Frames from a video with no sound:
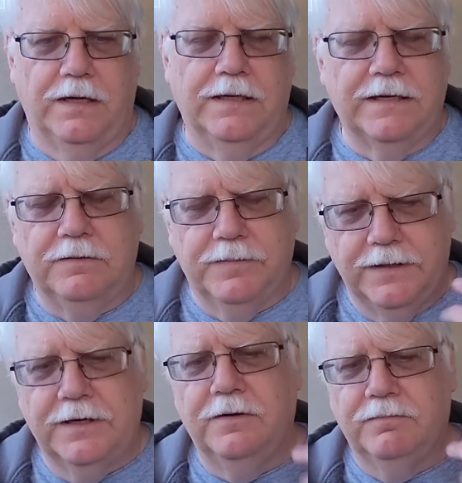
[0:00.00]
A
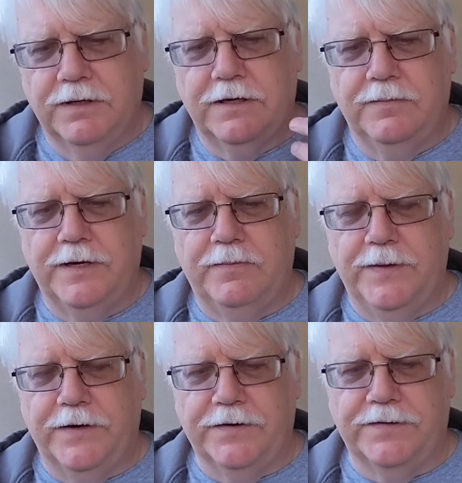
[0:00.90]
little bit of
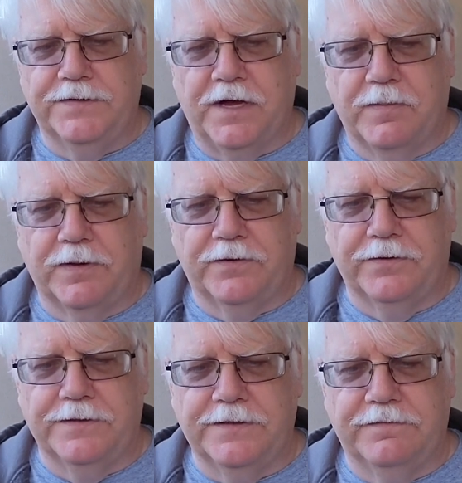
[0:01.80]
bitterness is coming
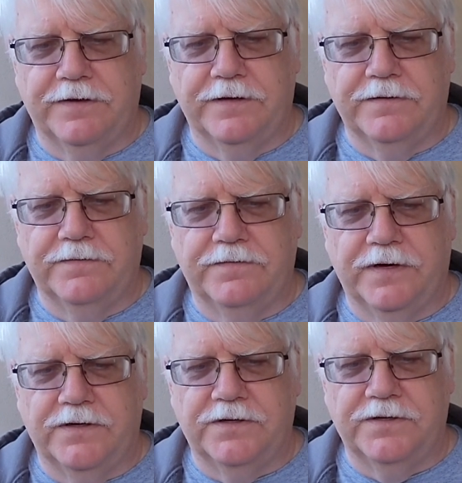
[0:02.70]
through as it
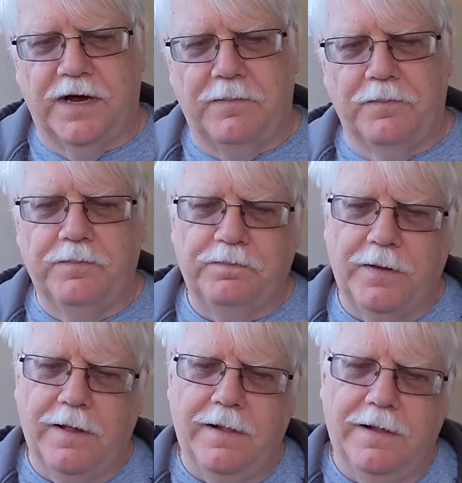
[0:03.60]
finishes up.
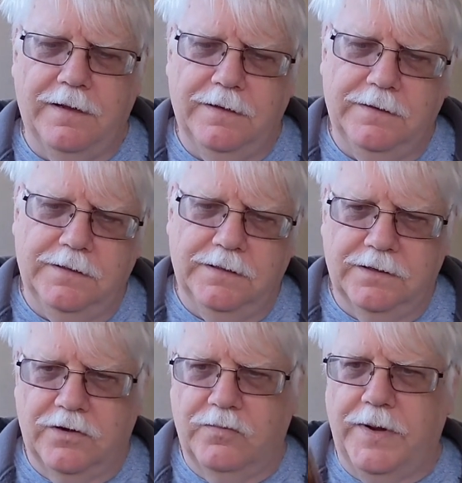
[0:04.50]

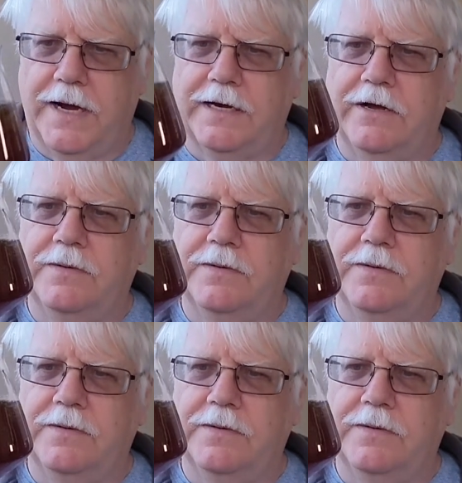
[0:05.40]
Go back now.